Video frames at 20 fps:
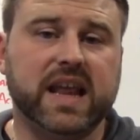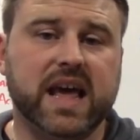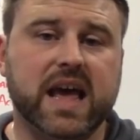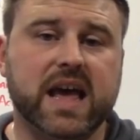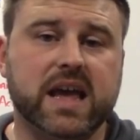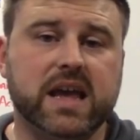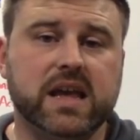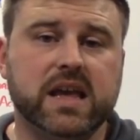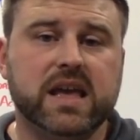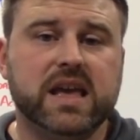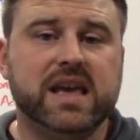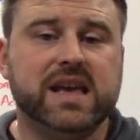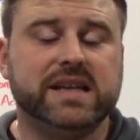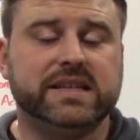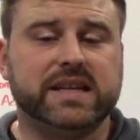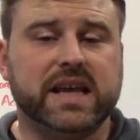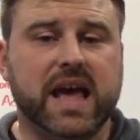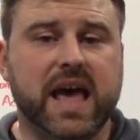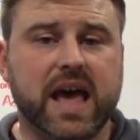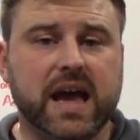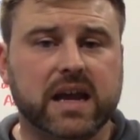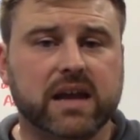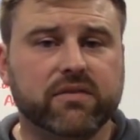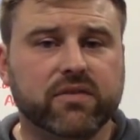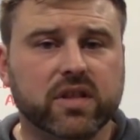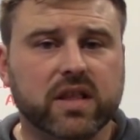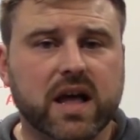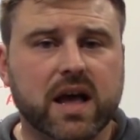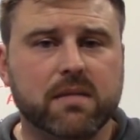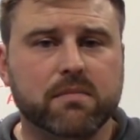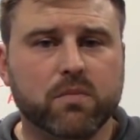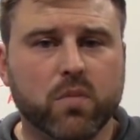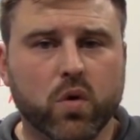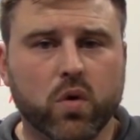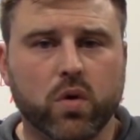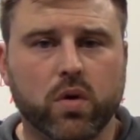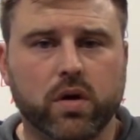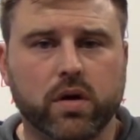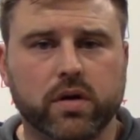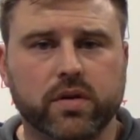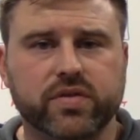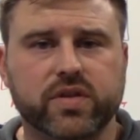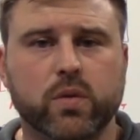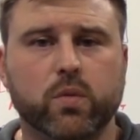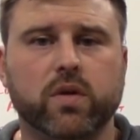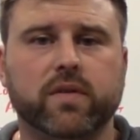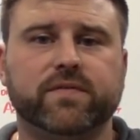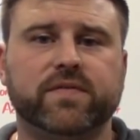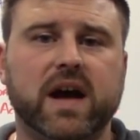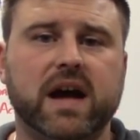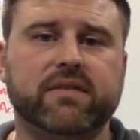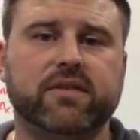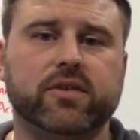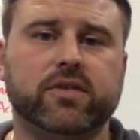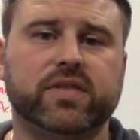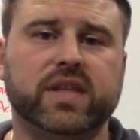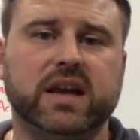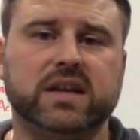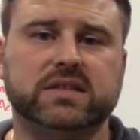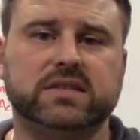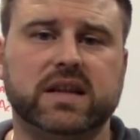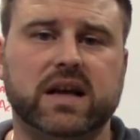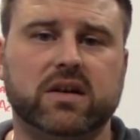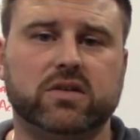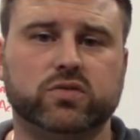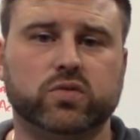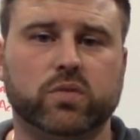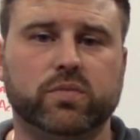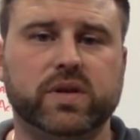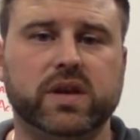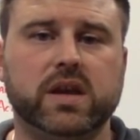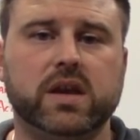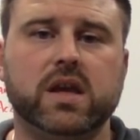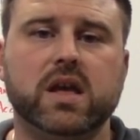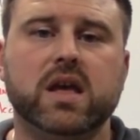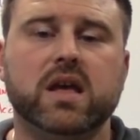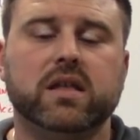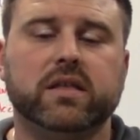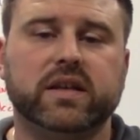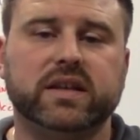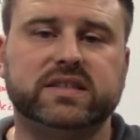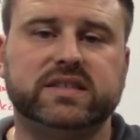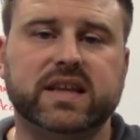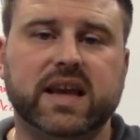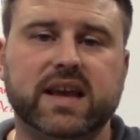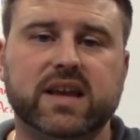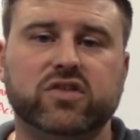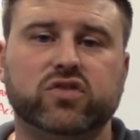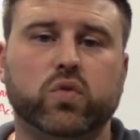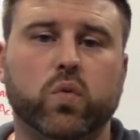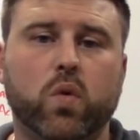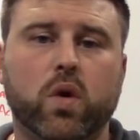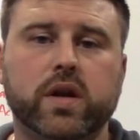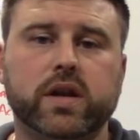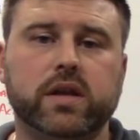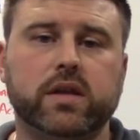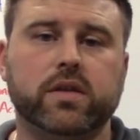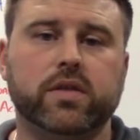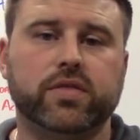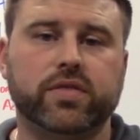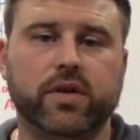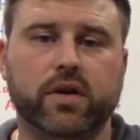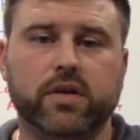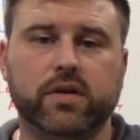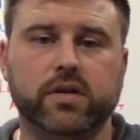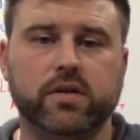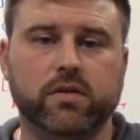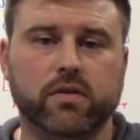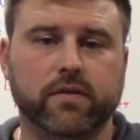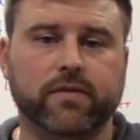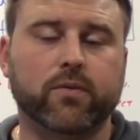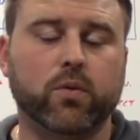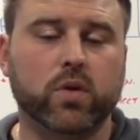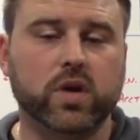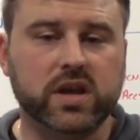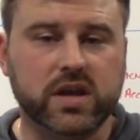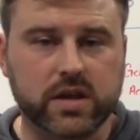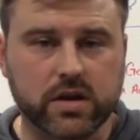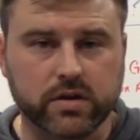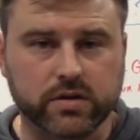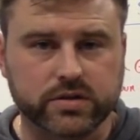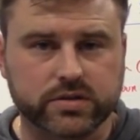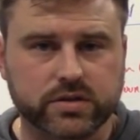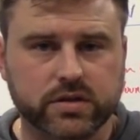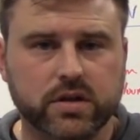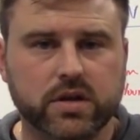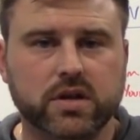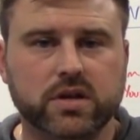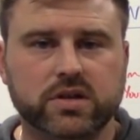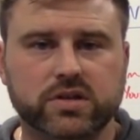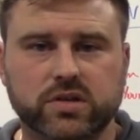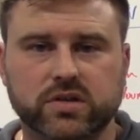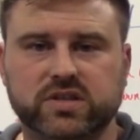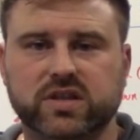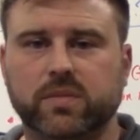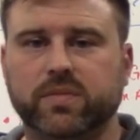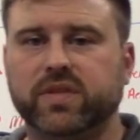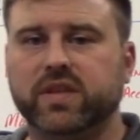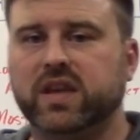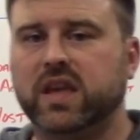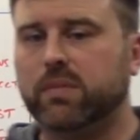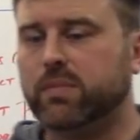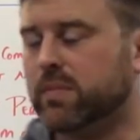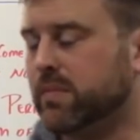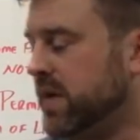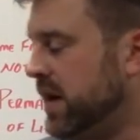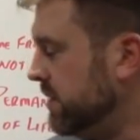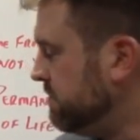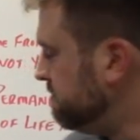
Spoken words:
today is a heck of a lot more than what $500,000 will be, let's say, in 20, 30, or 40 years. So it's something to keep in